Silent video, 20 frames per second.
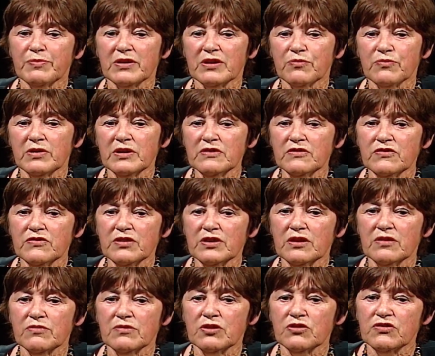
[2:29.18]
but once
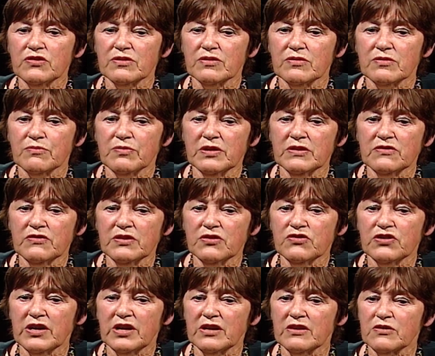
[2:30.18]
the
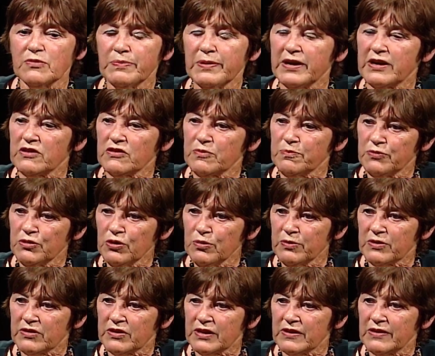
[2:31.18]
child has passed
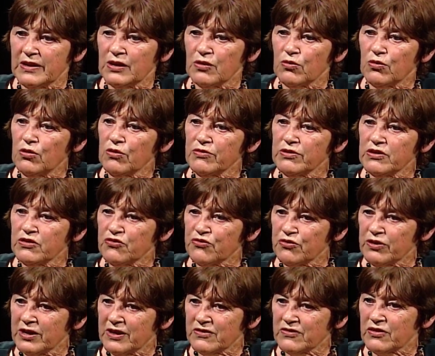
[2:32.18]
puberty, then all these
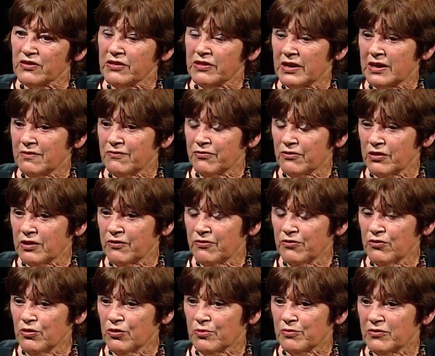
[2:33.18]
traits are then fully
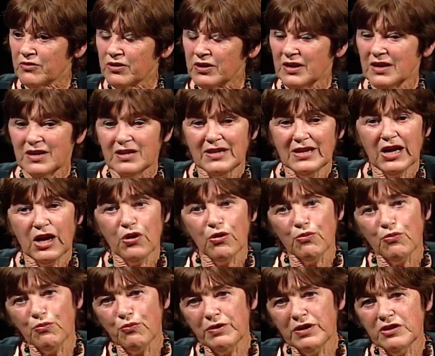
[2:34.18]
formed. Now,
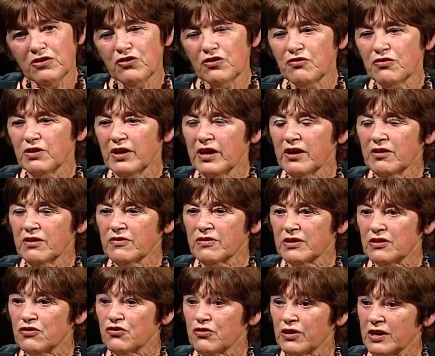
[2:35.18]
we inherit
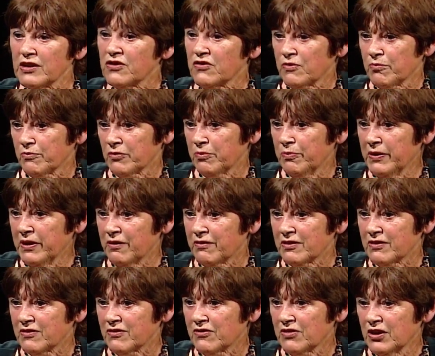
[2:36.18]
these traits from our
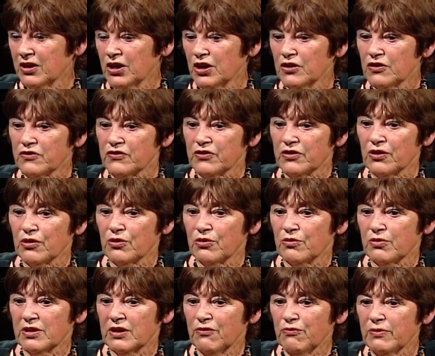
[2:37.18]
parents.
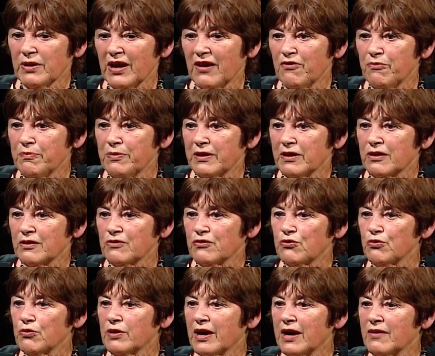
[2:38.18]
So if we have parents
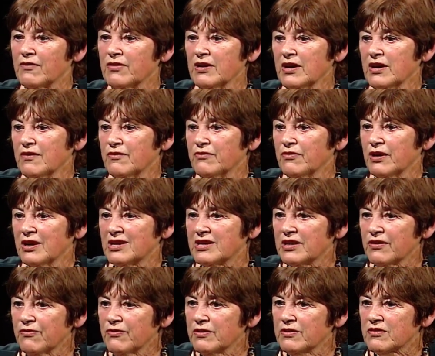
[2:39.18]
who have very
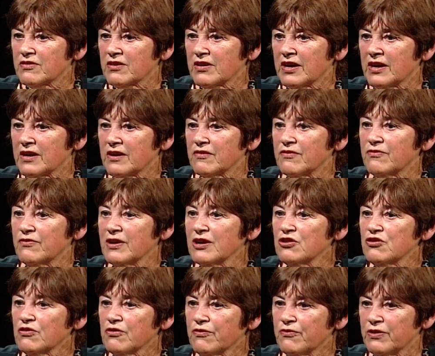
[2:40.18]
different
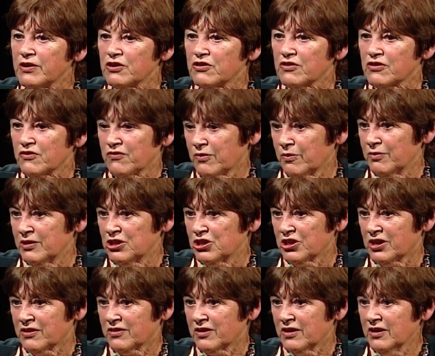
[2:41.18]
facial features from each
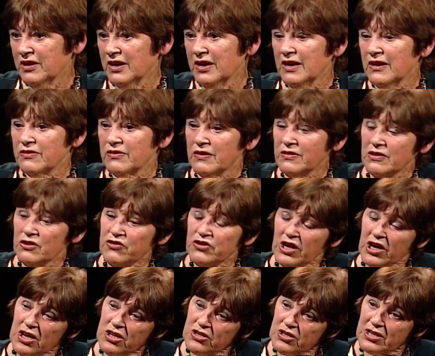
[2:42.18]
other, then the
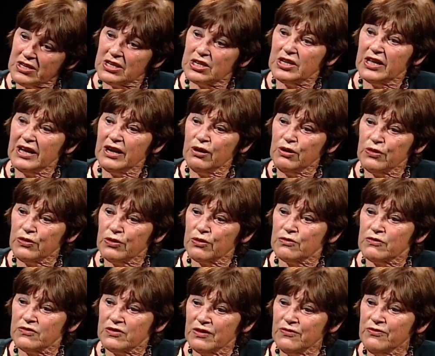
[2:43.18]
child can inherit
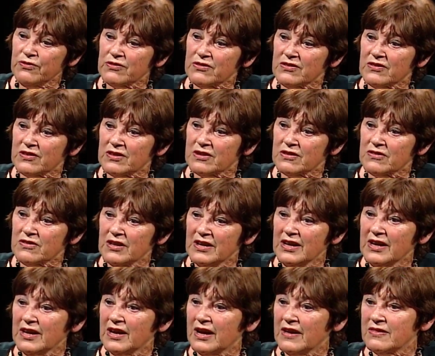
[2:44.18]
those differences,
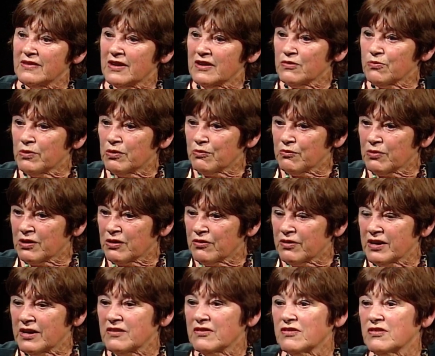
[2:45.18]
and that's what
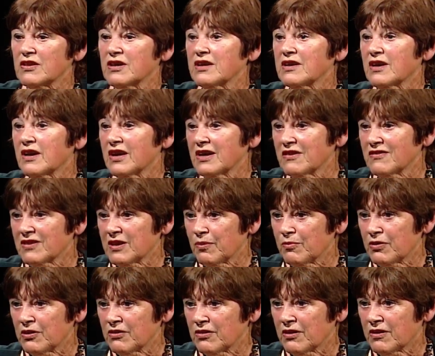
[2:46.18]
creates the
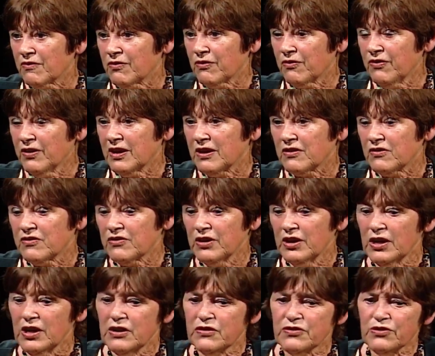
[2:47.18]
asymmetry of the face.
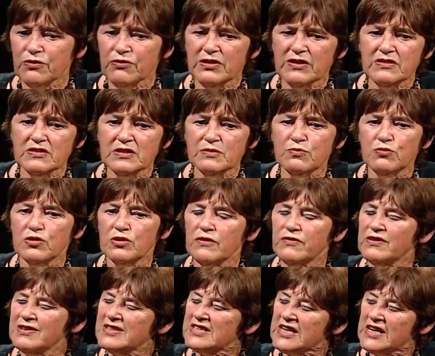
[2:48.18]
So this is more of
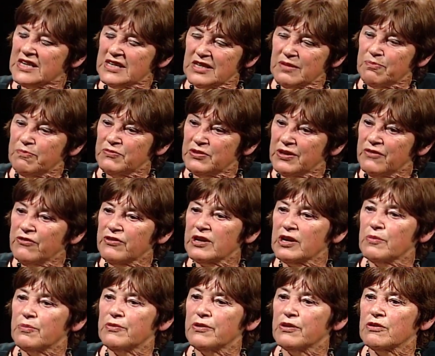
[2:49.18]
a scientific
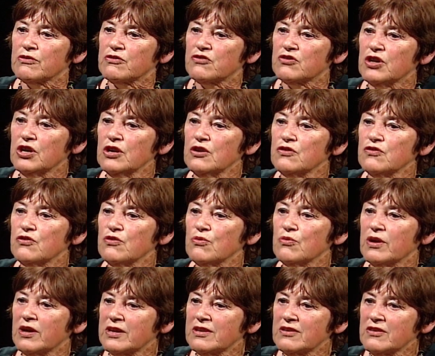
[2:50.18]
approach to
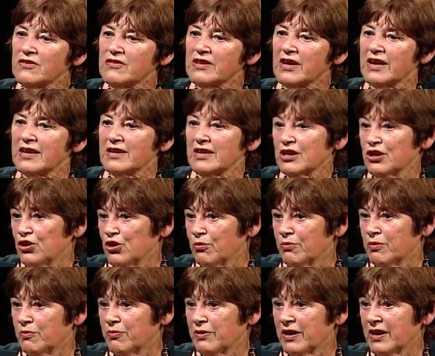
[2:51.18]
understanding
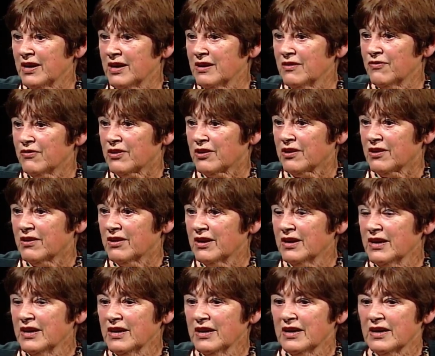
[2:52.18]
human behavior.
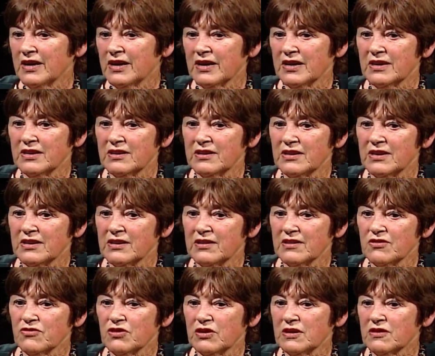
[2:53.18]
And
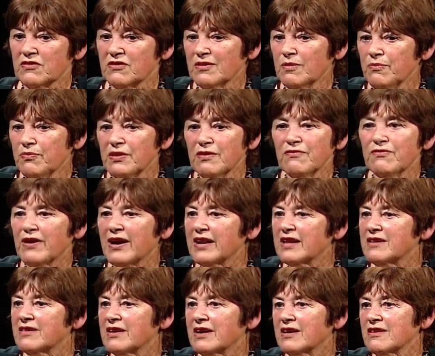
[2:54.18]
it simply
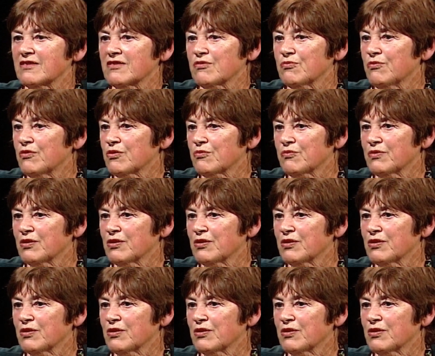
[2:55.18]
validates what